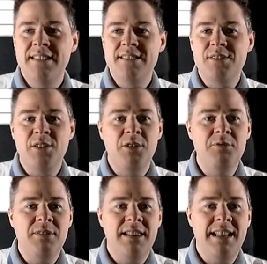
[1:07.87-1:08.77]

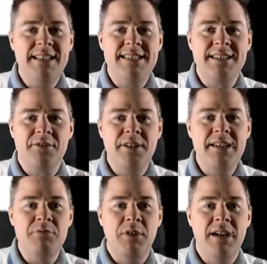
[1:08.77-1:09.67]
So let's
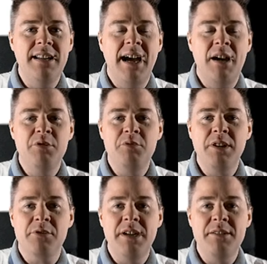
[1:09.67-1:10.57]
create one. How do we
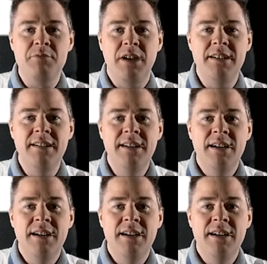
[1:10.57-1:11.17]
create one?